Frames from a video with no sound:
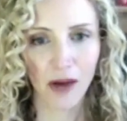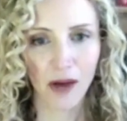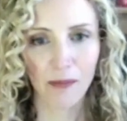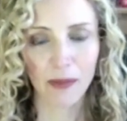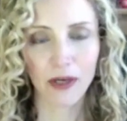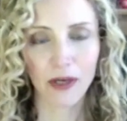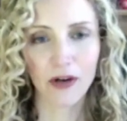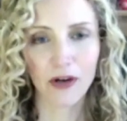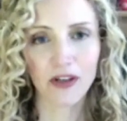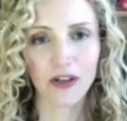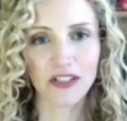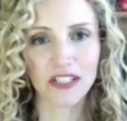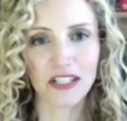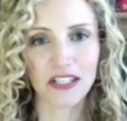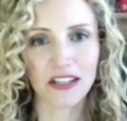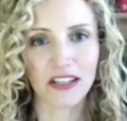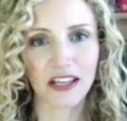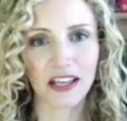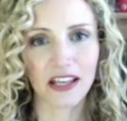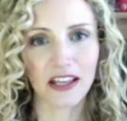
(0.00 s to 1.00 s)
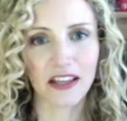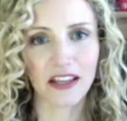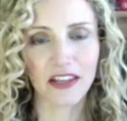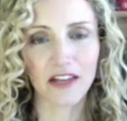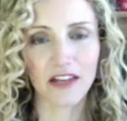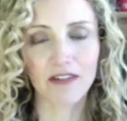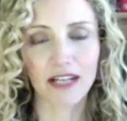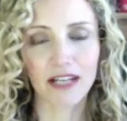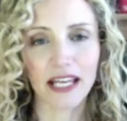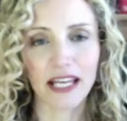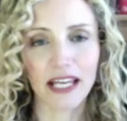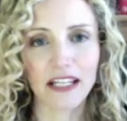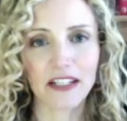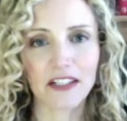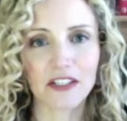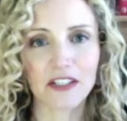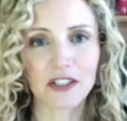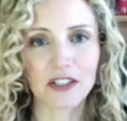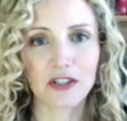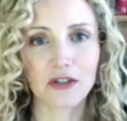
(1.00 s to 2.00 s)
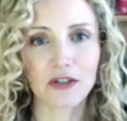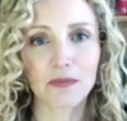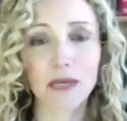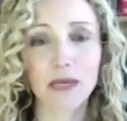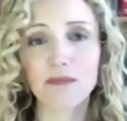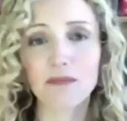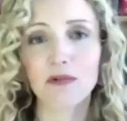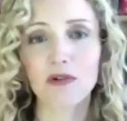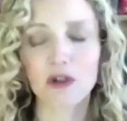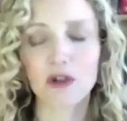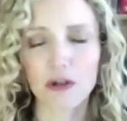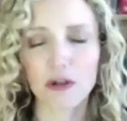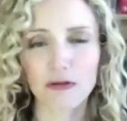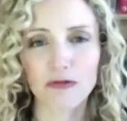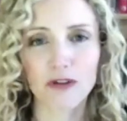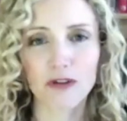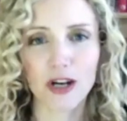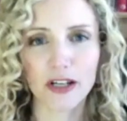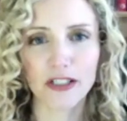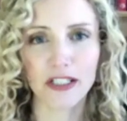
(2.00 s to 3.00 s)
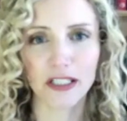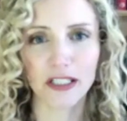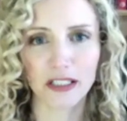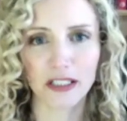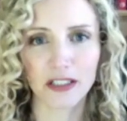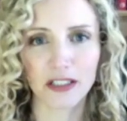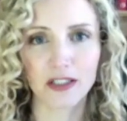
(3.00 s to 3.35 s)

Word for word: Because they relate to people converting